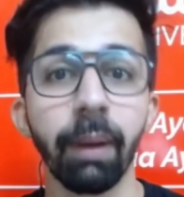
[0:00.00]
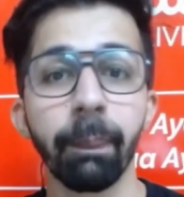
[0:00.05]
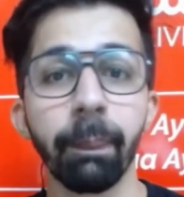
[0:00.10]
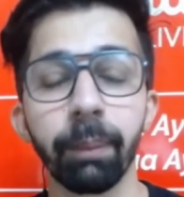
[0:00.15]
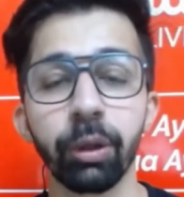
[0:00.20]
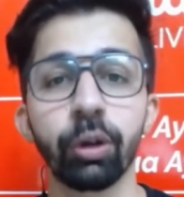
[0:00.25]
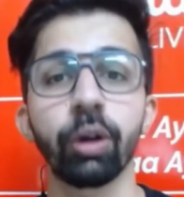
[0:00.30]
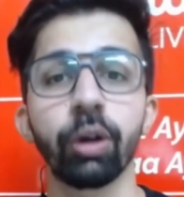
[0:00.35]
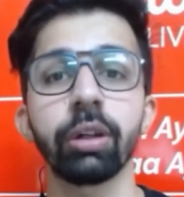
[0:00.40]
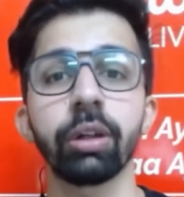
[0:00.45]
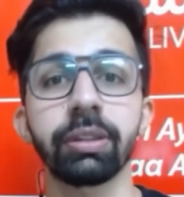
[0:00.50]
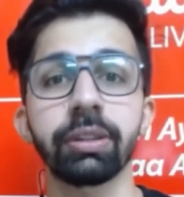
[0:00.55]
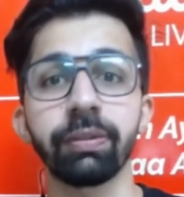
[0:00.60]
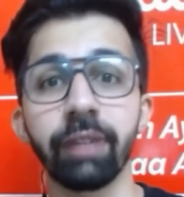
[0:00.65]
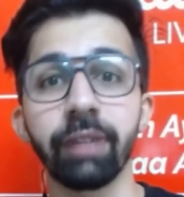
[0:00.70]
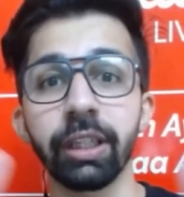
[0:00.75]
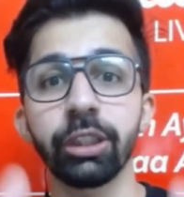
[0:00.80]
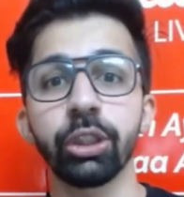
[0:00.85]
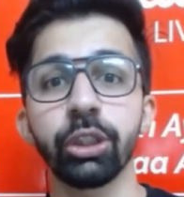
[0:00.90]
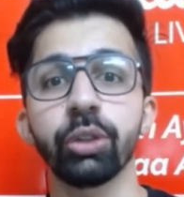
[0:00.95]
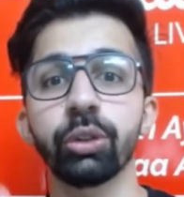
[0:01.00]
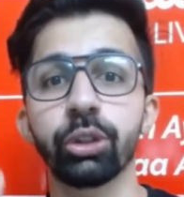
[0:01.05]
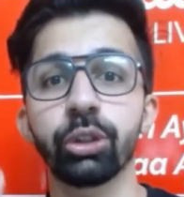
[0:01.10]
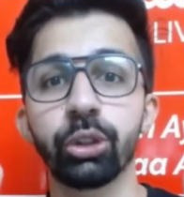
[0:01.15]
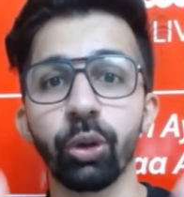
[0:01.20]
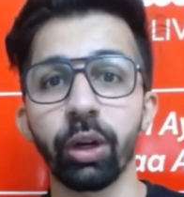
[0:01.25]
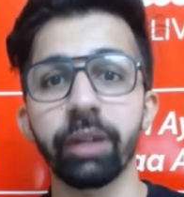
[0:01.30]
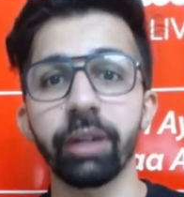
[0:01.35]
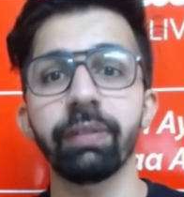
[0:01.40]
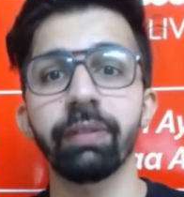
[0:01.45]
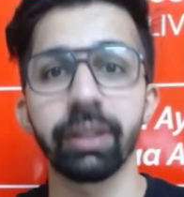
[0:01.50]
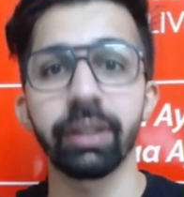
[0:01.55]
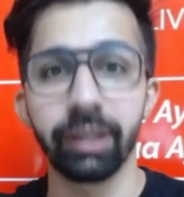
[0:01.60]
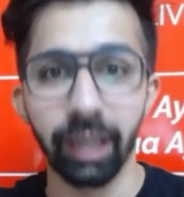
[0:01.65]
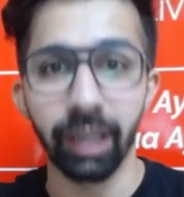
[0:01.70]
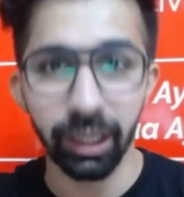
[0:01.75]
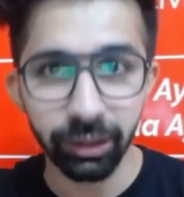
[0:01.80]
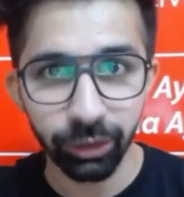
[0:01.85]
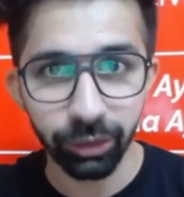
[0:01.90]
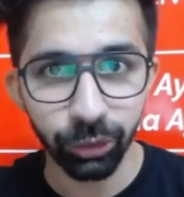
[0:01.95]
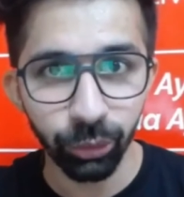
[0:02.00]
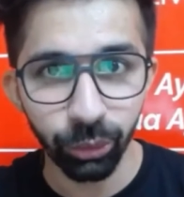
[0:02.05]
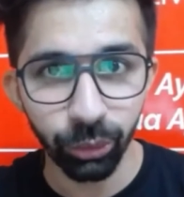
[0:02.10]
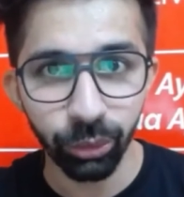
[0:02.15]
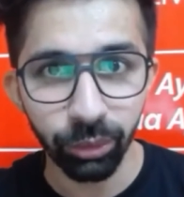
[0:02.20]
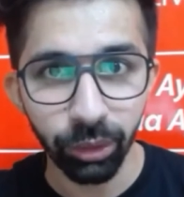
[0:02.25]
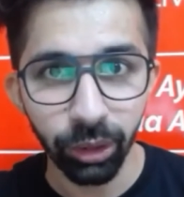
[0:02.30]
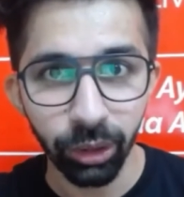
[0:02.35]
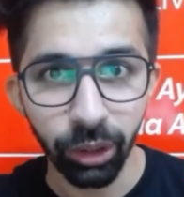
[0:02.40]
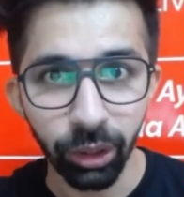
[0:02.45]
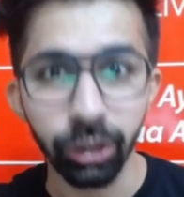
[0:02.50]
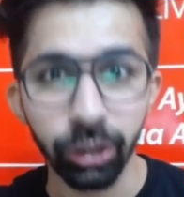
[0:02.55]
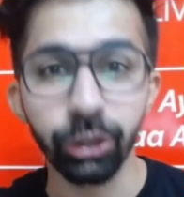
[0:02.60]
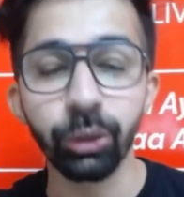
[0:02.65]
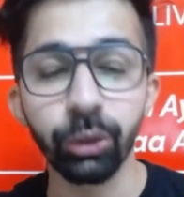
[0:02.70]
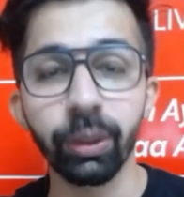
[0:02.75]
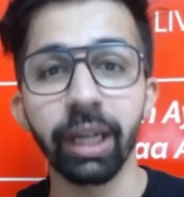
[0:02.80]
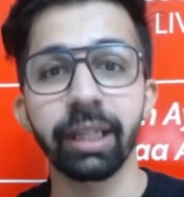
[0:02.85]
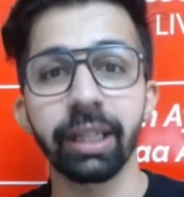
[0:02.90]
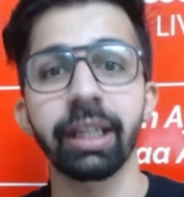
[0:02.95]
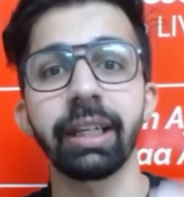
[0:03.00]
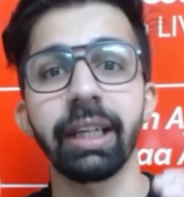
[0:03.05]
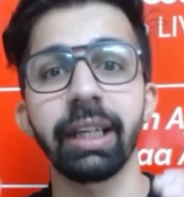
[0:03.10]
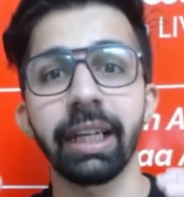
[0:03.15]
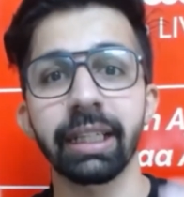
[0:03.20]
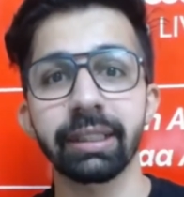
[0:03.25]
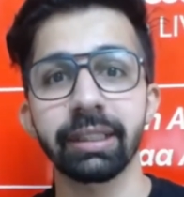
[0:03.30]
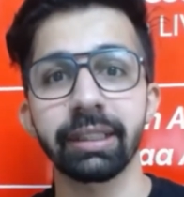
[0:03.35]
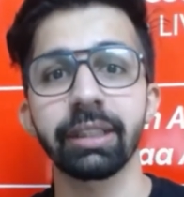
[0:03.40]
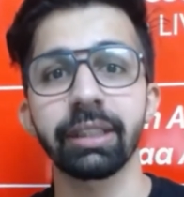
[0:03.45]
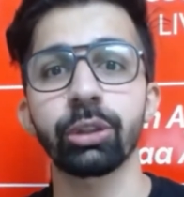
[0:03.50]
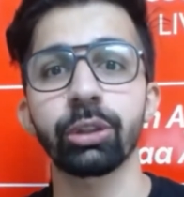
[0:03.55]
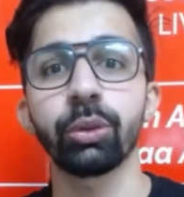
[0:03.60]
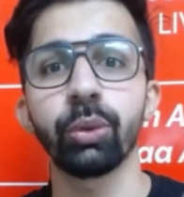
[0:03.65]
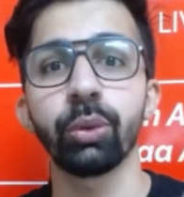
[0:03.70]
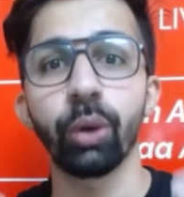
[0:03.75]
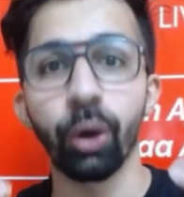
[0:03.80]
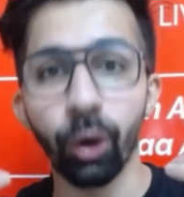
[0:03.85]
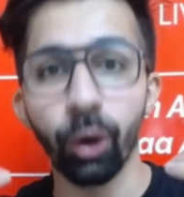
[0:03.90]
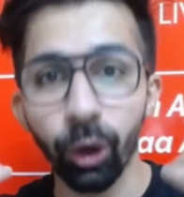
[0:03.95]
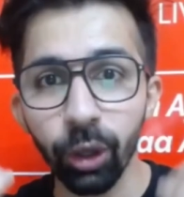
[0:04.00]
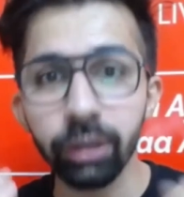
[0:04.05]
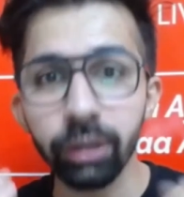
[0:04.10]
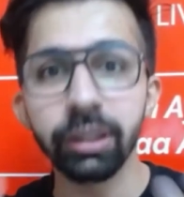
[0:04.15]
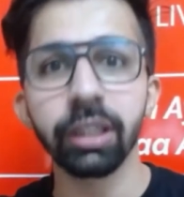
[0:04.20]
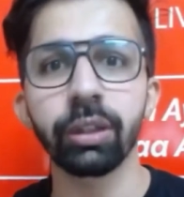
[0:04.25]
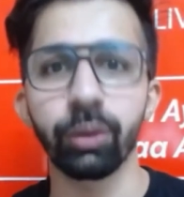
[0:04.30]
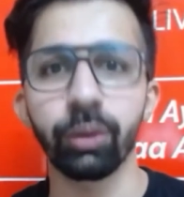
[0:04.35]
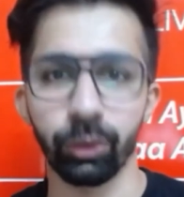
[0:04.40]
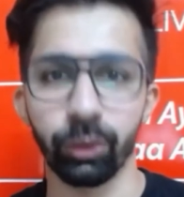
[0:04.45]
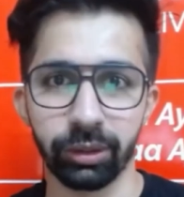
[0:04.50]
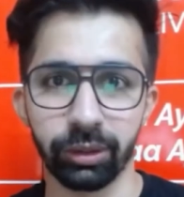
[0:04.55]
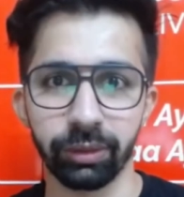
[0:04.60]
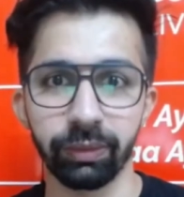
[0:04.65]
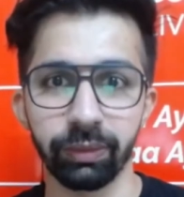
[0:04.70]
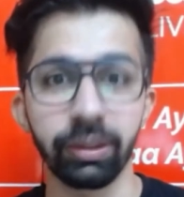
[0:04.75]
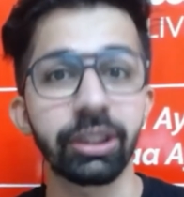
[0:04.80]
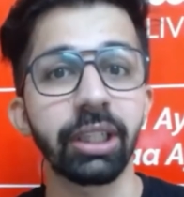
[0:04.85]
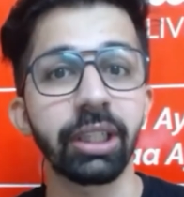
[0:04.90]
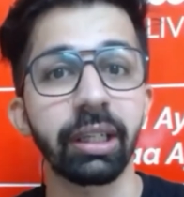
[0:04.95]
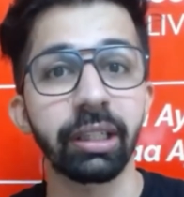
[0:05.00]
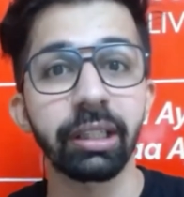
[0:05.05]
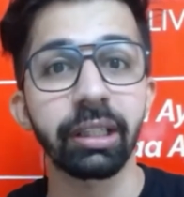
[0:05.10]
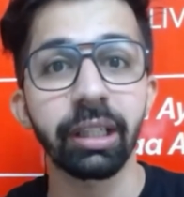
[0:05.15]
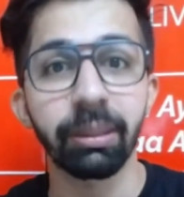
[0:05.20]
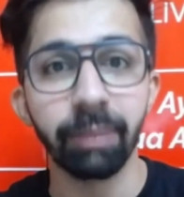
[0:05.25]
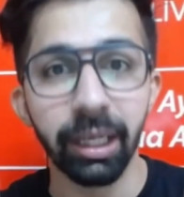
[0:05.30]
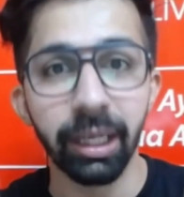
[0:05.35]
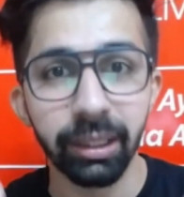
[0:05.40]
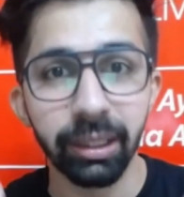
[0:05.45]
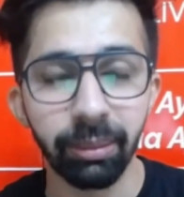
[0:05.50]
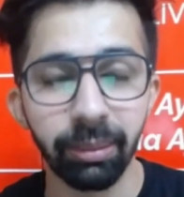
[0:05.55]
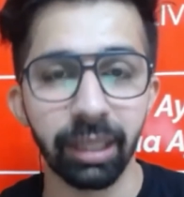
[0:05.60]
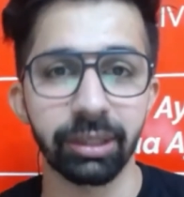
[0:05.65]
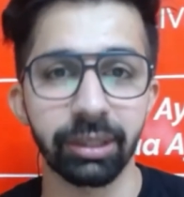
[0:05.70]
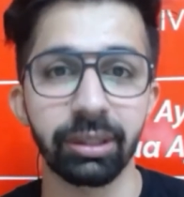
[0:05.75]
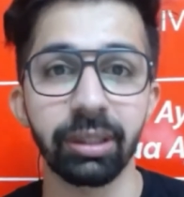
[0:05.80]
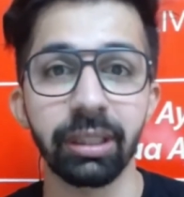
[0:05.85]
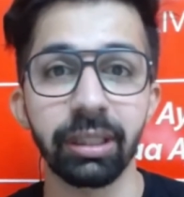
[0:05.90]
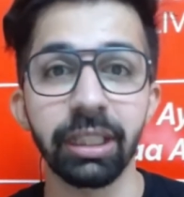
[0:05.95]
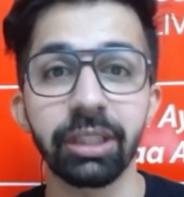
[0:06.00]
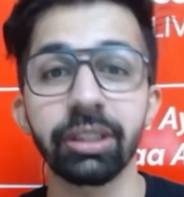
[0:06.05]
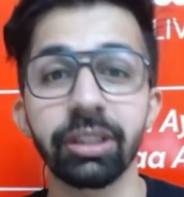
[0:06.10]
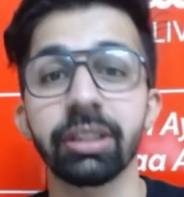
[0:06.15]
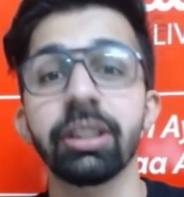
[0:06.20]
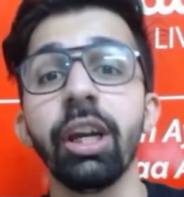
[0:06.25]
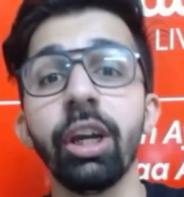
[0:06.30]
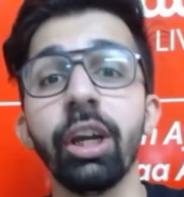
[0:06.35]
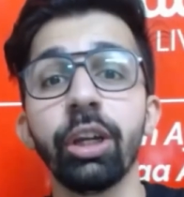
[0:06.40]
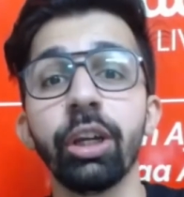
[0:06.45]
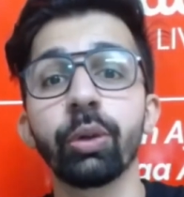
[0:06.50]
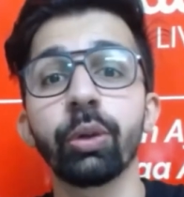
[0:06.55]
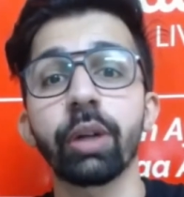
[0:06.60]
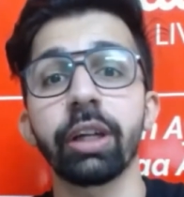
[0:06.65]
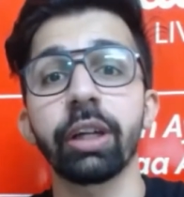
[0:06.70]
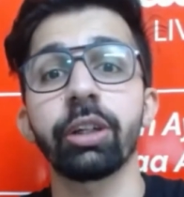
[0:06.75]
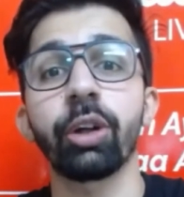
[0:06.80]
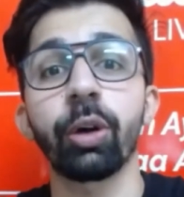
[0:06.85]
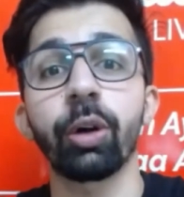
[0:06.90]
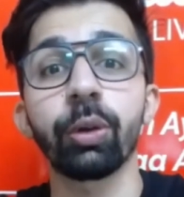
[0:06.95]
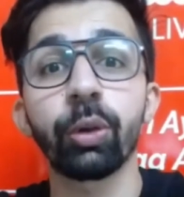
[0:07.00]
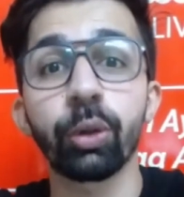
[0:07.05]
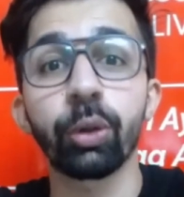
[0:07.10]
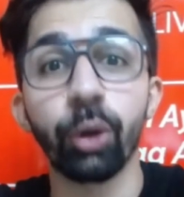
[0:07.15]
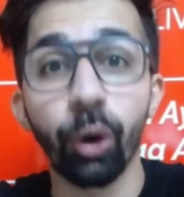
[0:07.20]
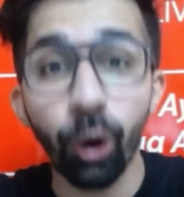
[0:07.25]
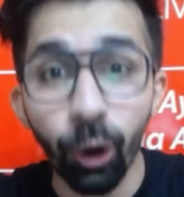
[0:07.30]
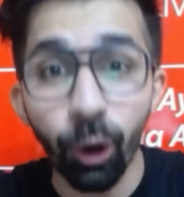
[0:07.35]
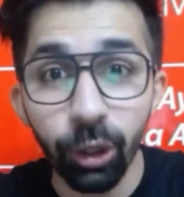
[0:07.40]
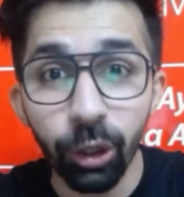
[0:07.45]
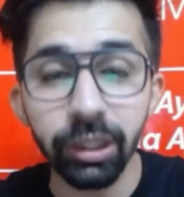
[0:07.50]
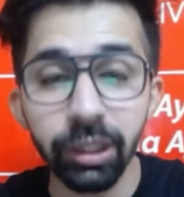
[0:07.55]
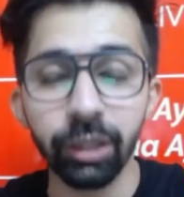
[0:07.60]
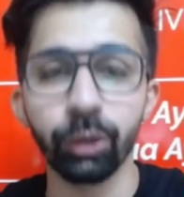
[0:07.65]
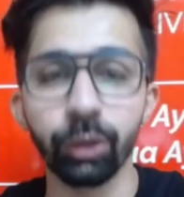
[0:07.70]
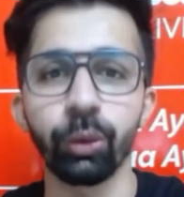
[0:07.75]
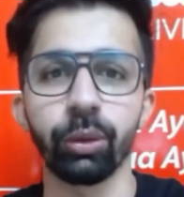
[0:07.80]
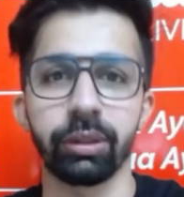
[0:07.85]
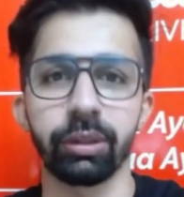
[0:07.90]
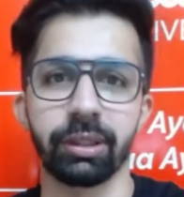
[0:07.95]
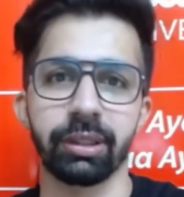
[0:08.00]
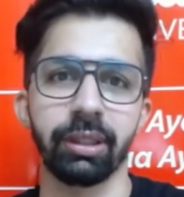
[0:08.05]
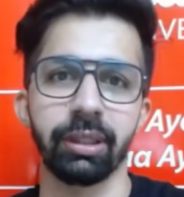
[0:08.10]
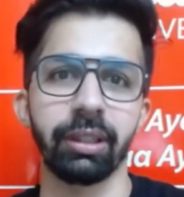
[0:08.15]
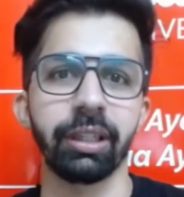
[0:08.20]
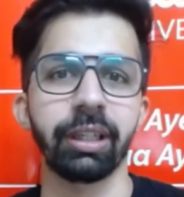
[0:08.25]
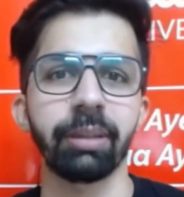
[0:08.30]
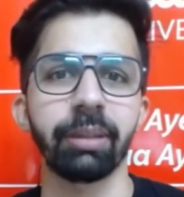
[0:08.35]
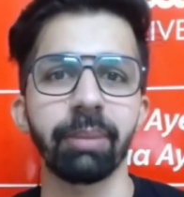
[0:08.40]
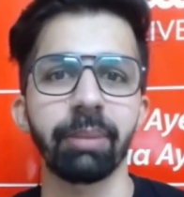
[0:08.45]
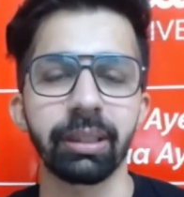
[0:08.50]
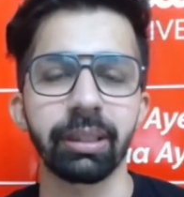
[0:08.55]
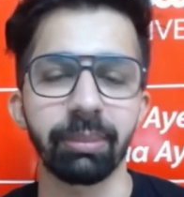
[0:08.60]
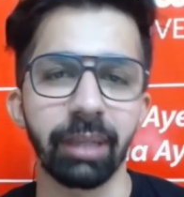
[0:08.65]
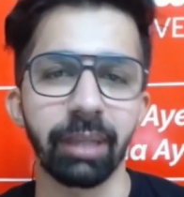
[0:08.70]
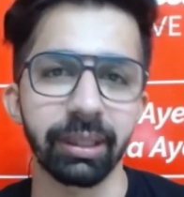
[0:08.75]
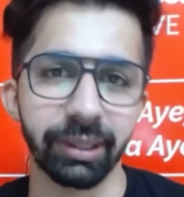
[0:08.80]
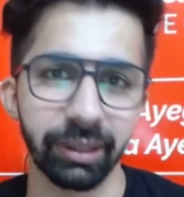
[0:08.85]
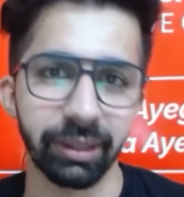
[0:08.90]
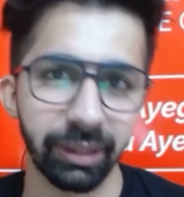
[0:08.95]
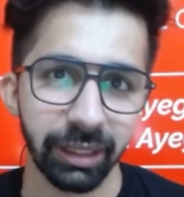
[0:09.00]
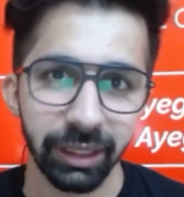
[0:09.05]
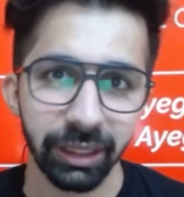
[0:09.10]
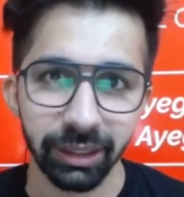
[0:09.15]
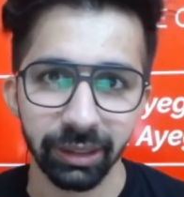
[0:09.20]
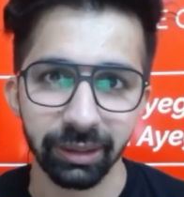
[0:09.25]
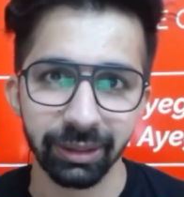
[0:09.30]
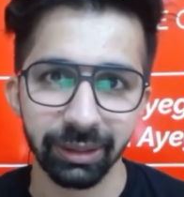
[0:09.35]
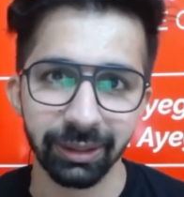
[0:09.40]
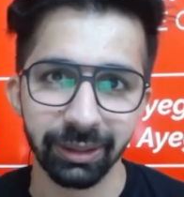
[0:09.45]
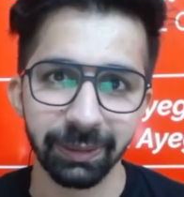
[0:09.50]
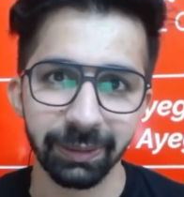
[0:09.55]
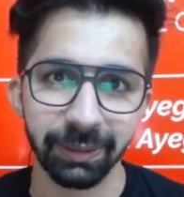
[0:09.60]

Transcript: because when you join Vedantu, you get an access to all the notes which are written by the master teachers. You can download all the notes written by the master teachers.